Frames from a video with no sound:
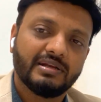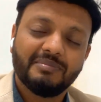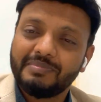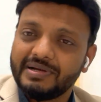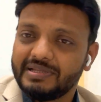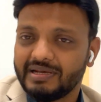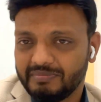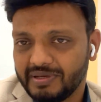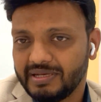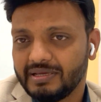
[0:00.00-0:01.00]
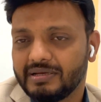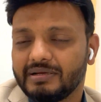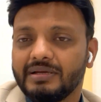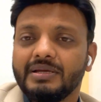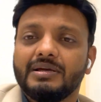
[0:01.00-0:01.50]
complete the remaining
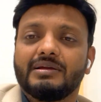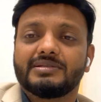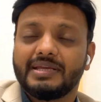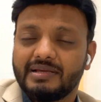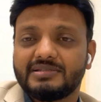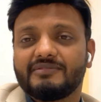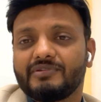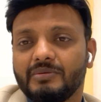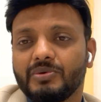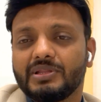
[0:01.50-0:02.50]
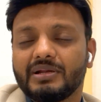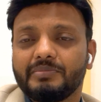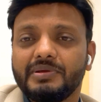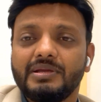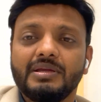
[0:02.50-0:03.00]
cycles of
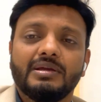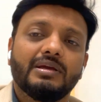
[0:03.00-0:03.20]
chemotherapy,